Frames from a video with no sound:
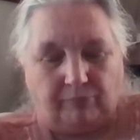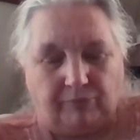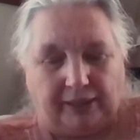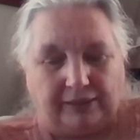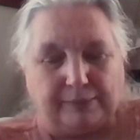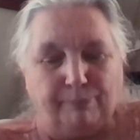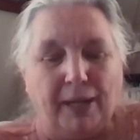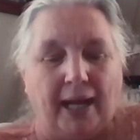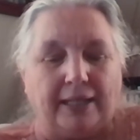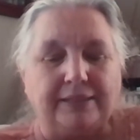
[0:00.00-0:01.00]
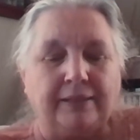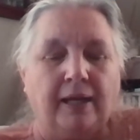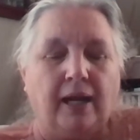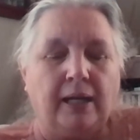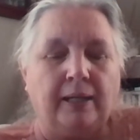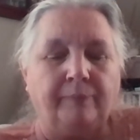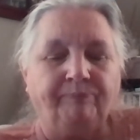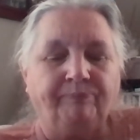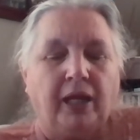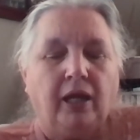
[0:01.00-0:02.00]
some things, but
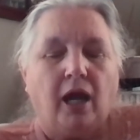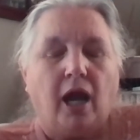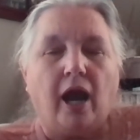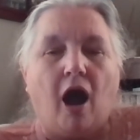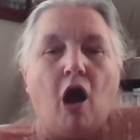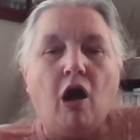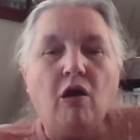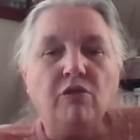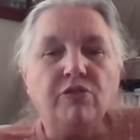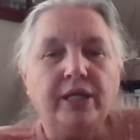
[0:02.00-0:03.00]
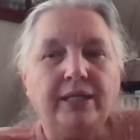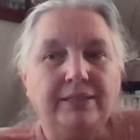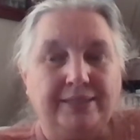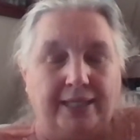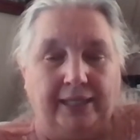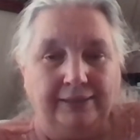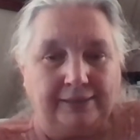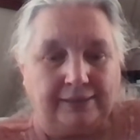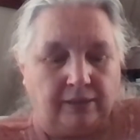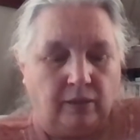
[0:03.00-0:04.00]
all the
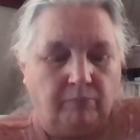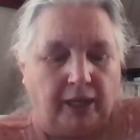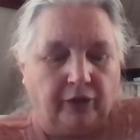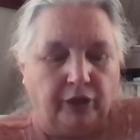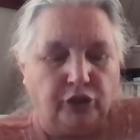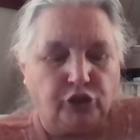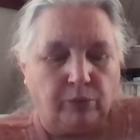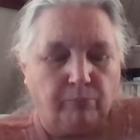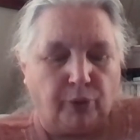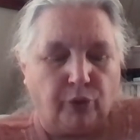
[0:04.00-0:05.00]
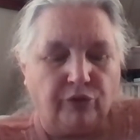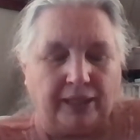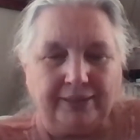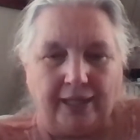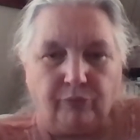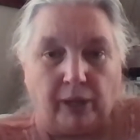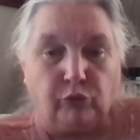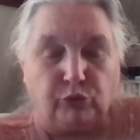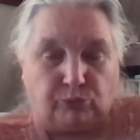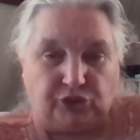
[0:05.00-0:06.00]
deeds, marriage, birth, and death
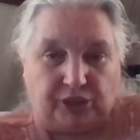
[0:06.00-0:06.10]
records were